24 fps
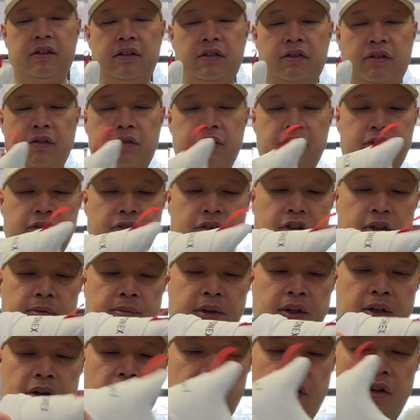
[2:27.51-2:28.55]
So it's going to
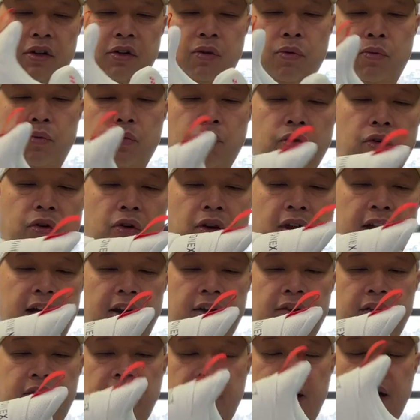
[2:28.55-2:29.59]
be hard to roll
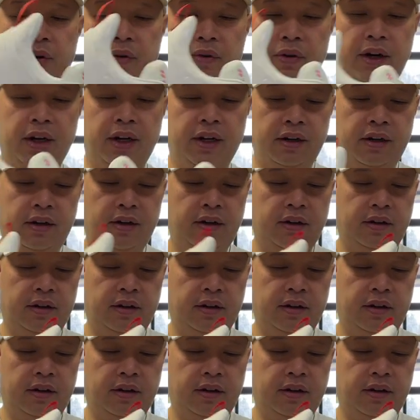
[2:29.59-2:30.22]
out that way.